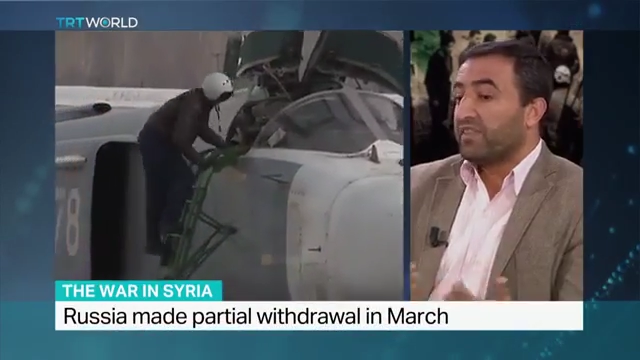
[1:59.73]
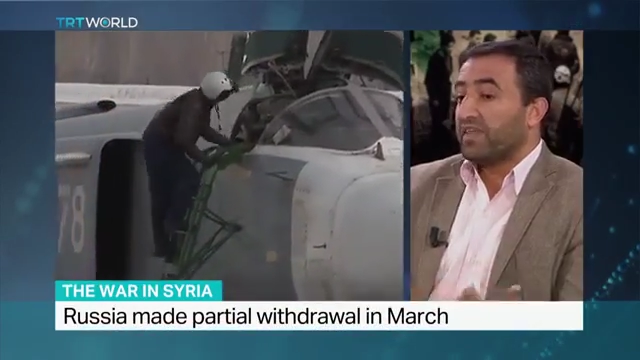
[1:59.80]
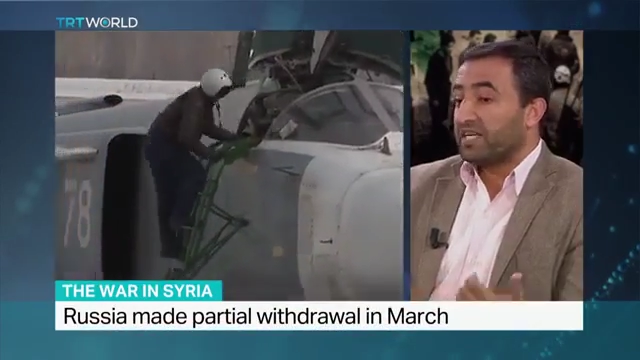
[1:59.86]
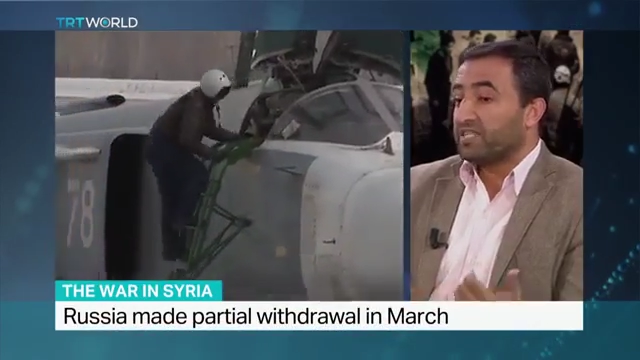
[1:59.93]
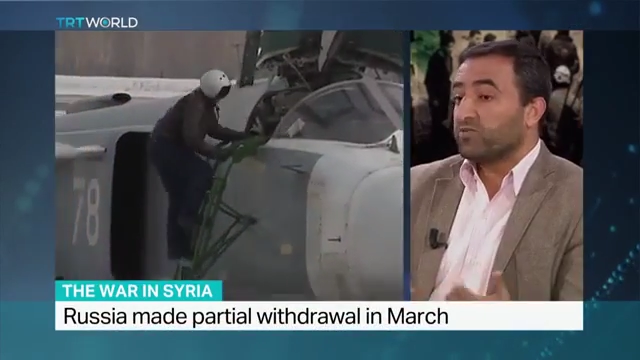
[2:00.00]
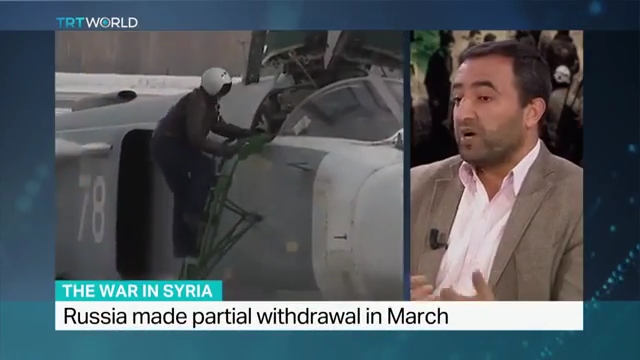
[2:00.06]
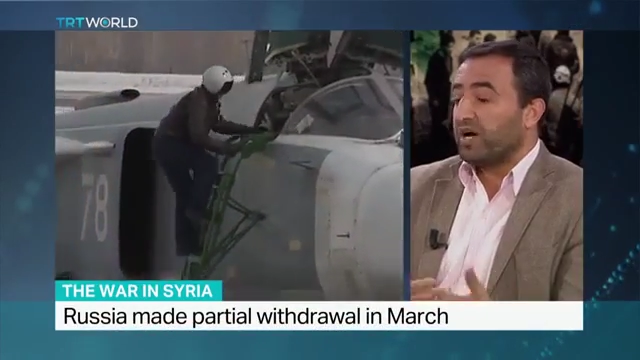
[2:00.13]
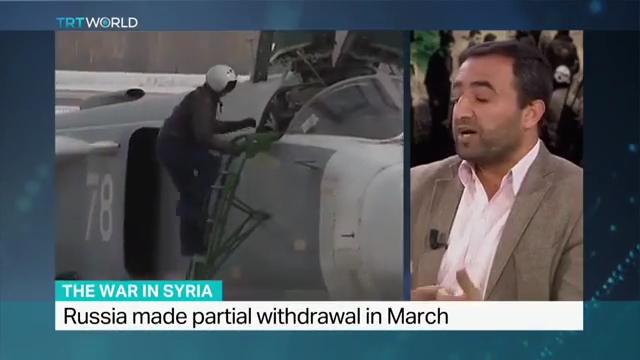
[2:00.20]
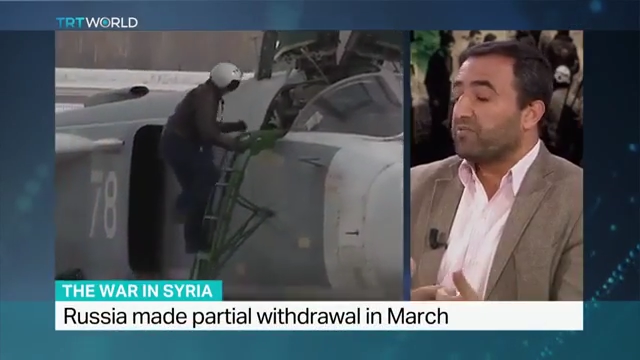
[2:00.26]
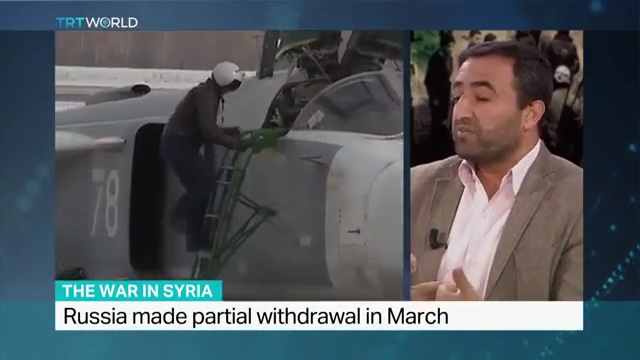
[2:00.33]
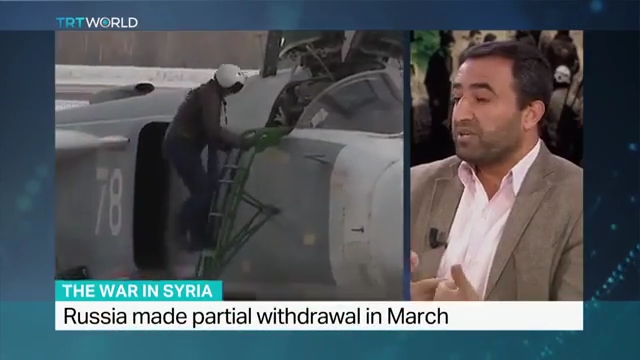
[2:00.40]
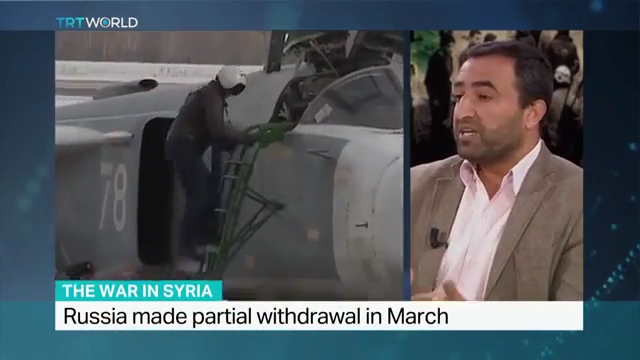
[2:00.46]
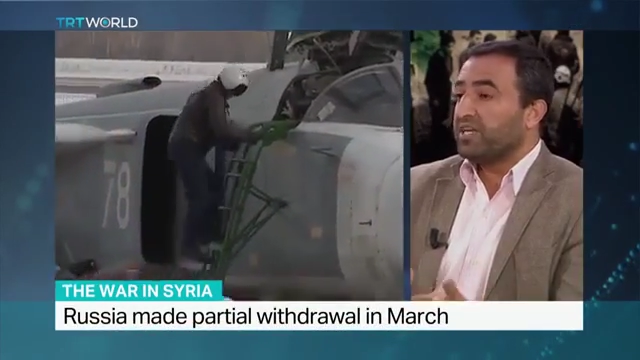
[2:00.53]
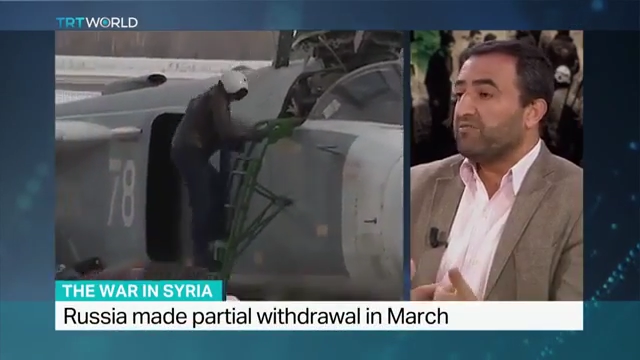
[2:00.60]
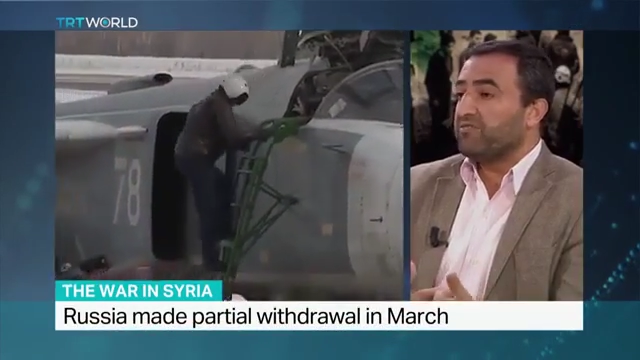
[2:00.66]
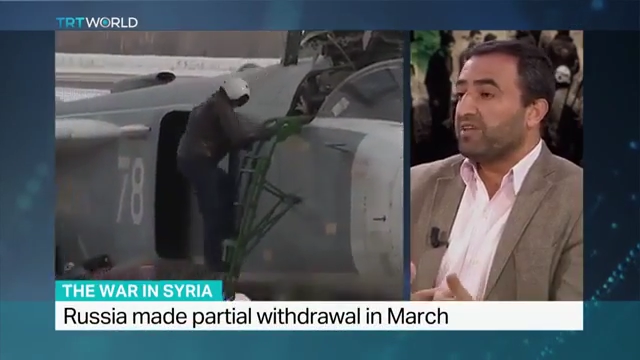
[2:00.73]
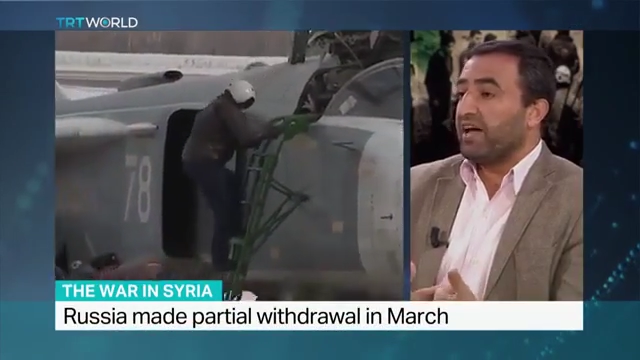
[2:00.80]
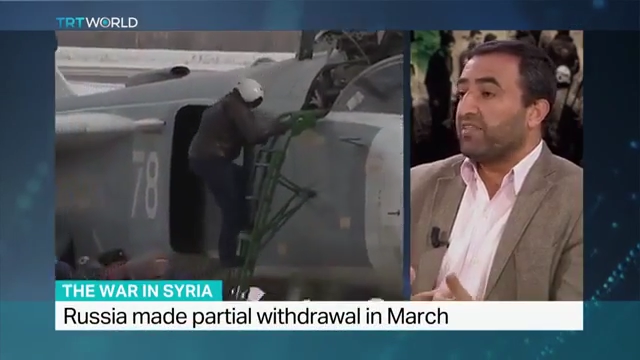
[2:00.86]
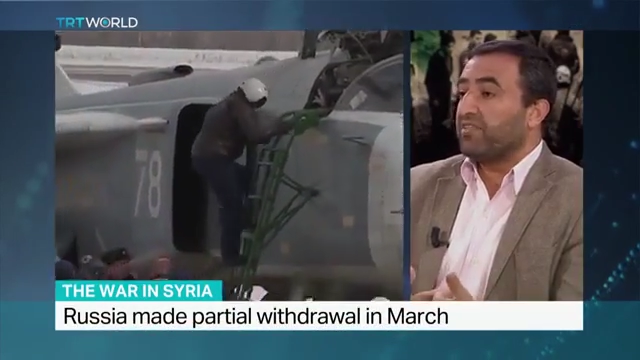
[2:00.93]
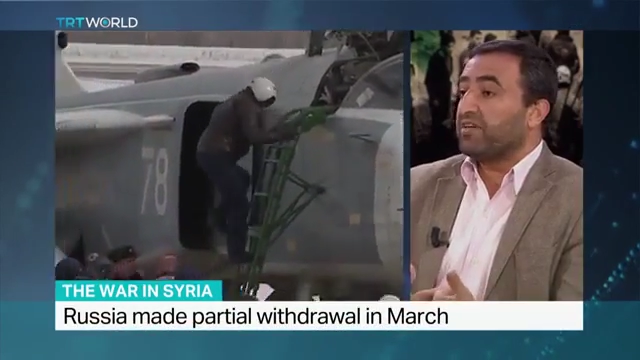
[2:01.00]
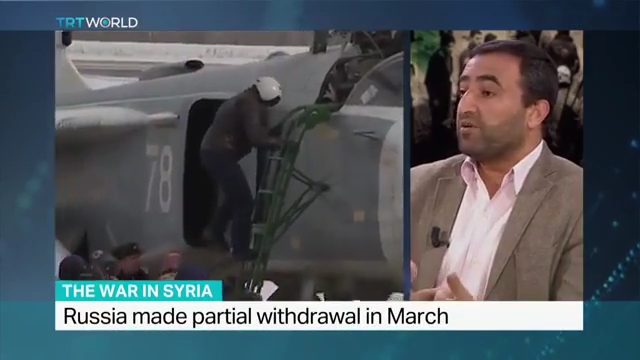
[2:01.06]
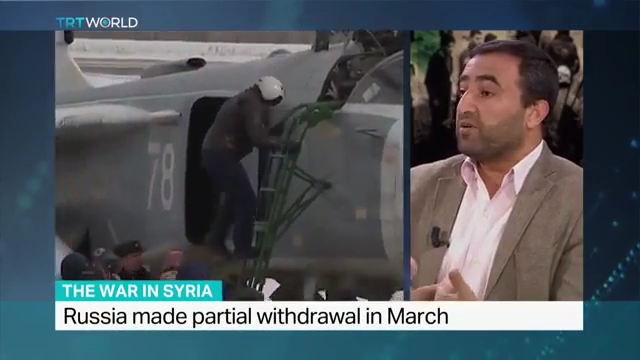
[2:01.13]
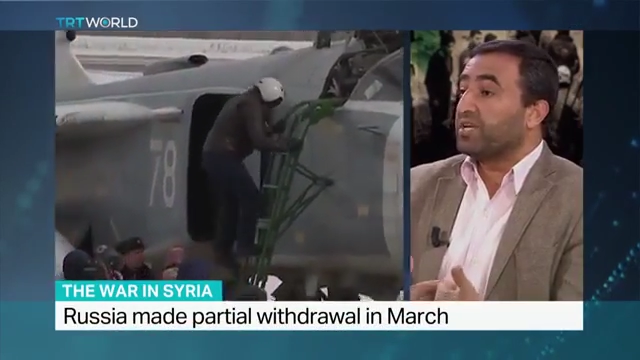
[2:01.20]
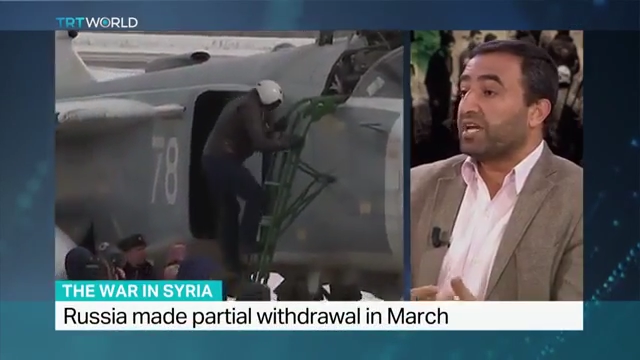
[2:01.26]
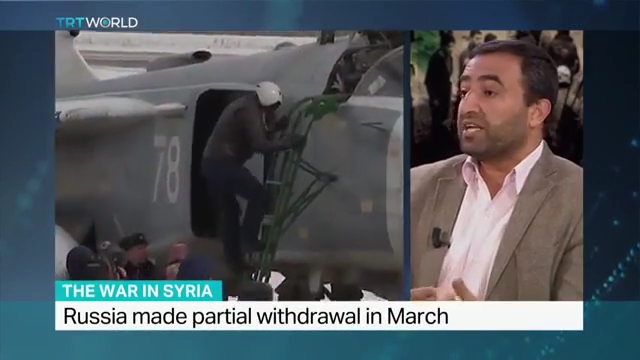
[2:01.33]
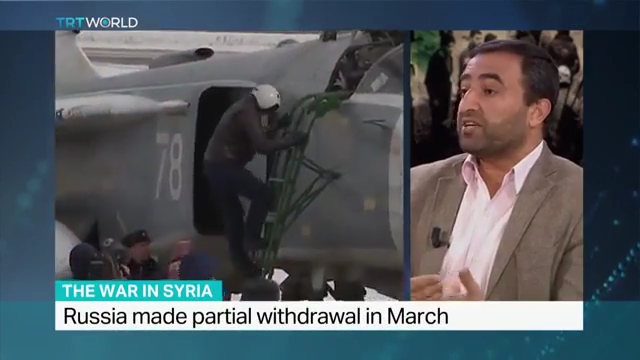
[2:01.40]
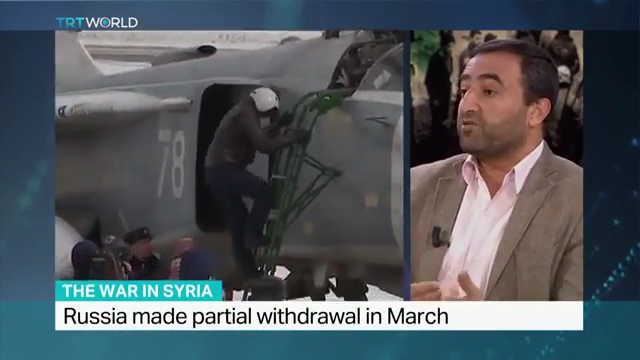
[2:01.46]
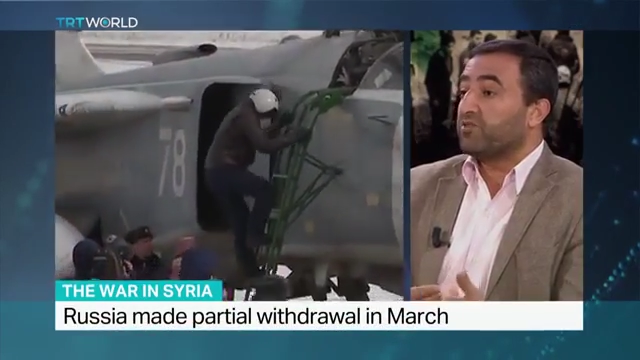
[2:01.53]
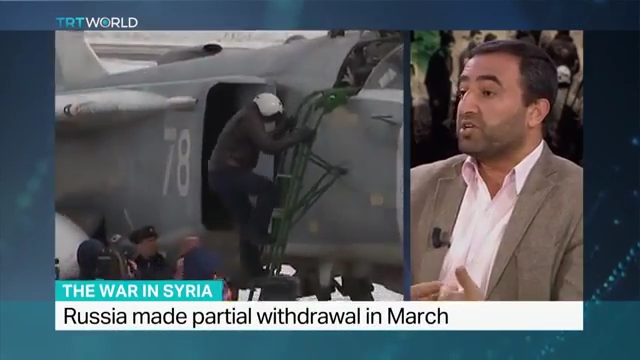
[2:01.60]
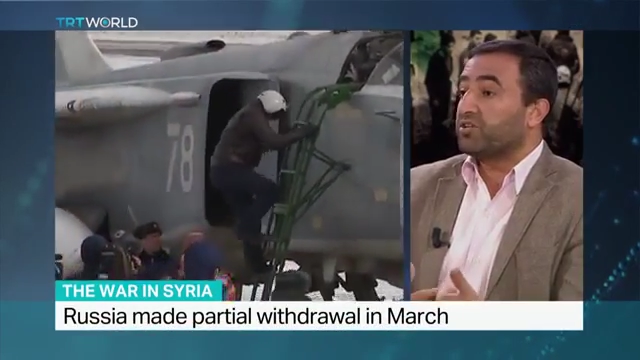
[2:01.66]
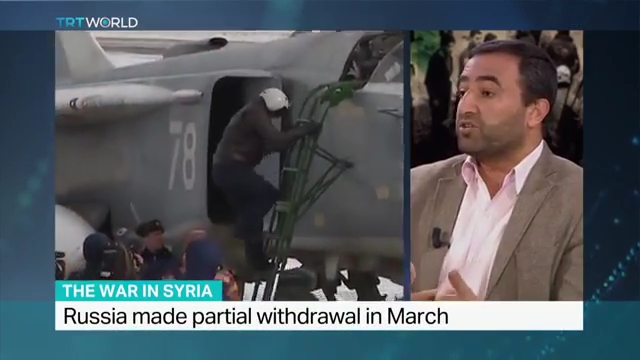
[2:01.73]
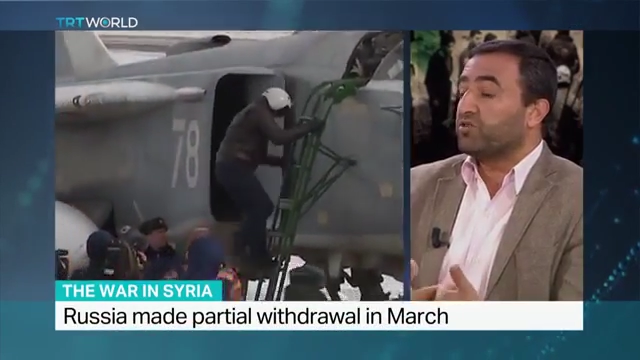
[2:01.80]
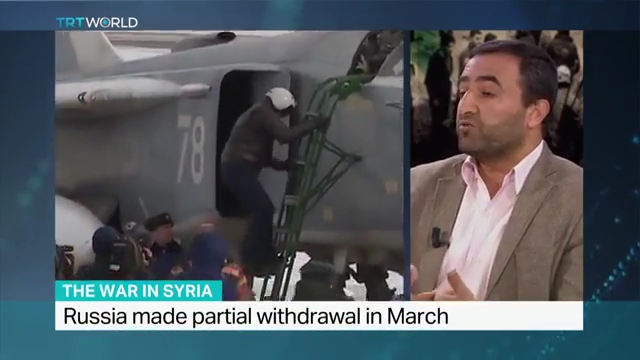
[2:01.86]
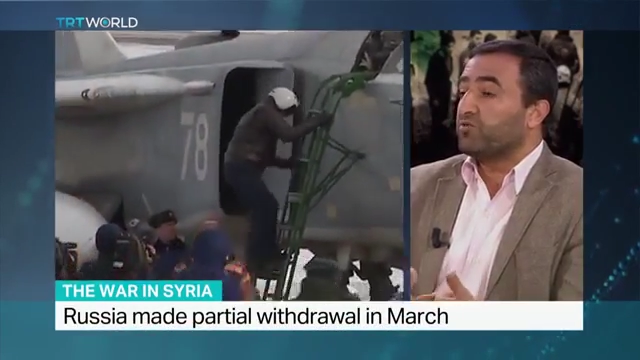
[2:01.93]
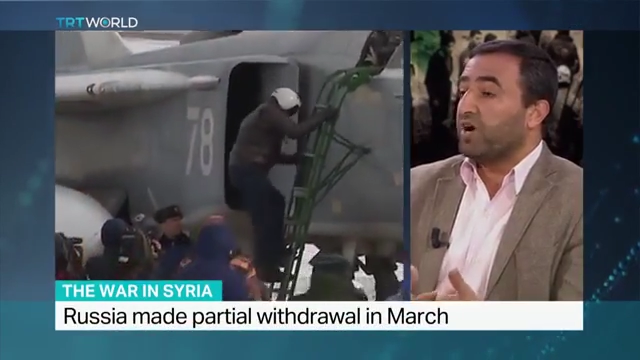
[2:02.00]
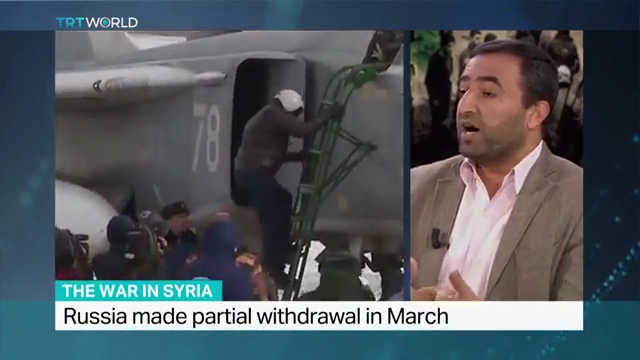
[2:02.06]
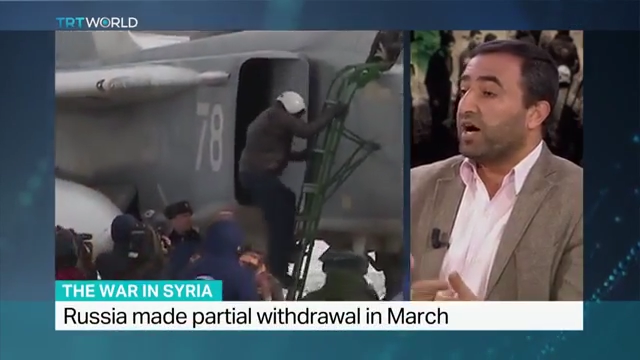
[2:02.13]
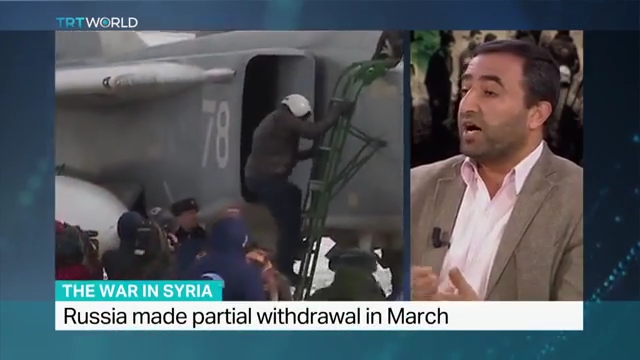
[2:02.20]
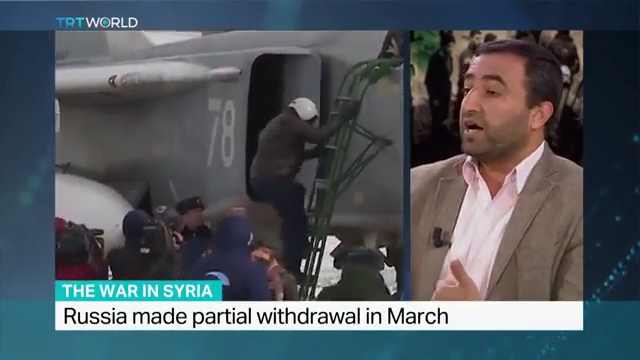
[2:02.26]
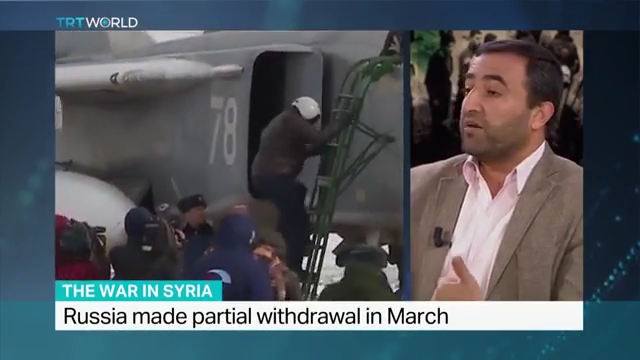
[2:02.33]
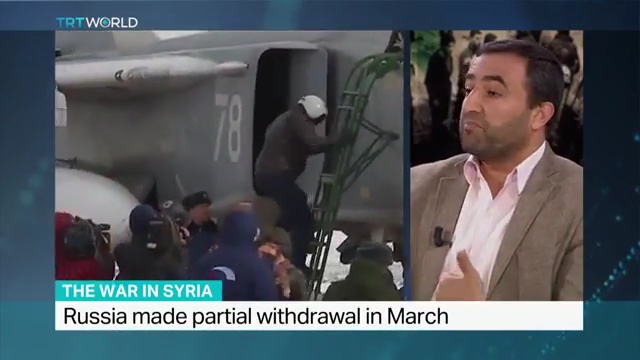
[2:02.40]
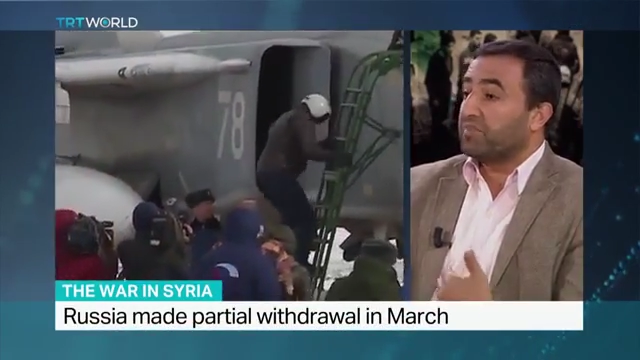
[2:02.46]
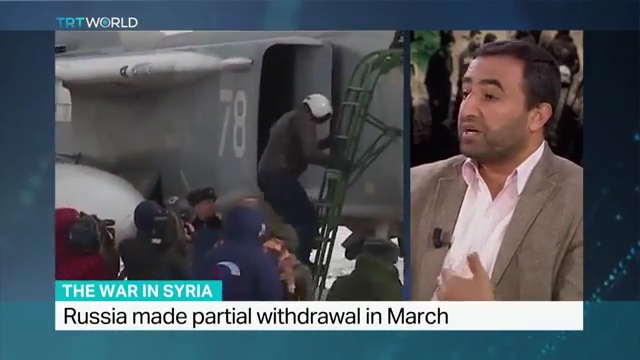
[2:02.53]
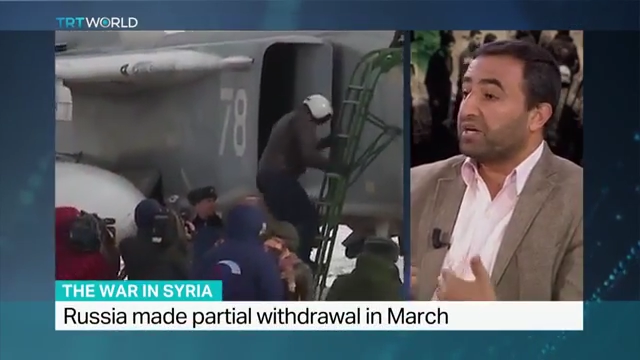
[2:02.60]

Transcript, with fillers: That's why I believe that they are not going to uh,